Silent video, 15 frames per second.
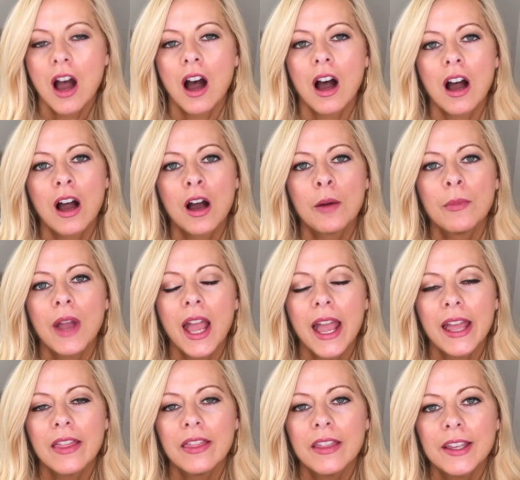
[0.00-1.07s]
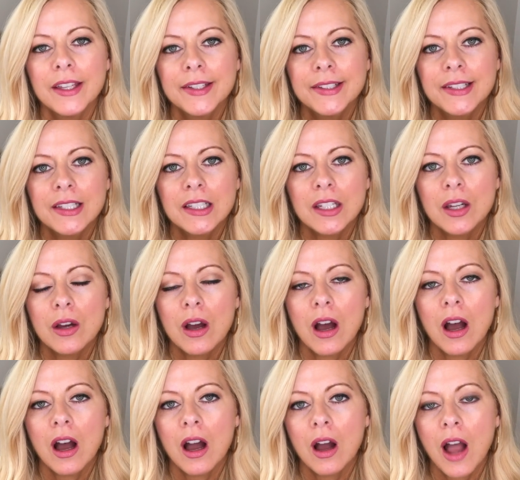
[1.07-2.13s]
Um, and this
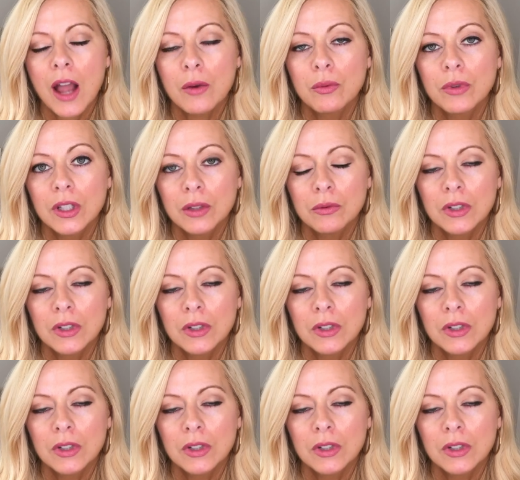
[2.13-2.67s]
uh, I really,